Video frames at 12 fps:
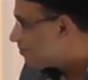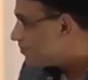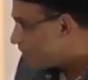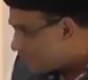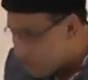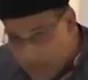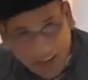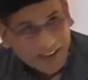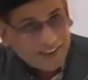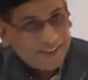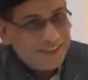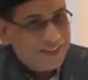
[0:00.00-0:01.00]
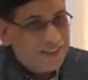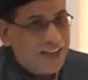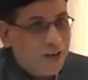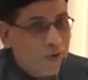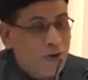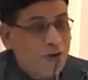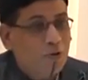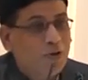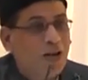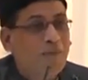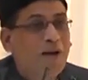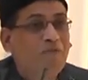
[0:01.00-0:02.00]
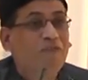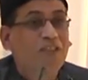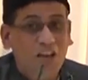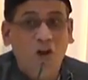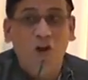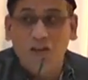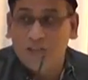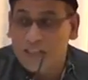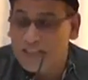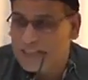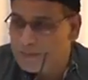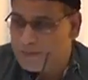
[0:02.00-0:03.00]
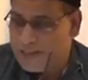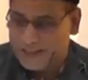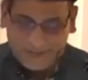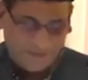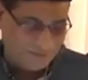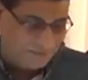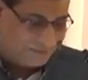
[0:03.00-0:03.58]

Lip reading: This year, they are going to come up with a law on this subject.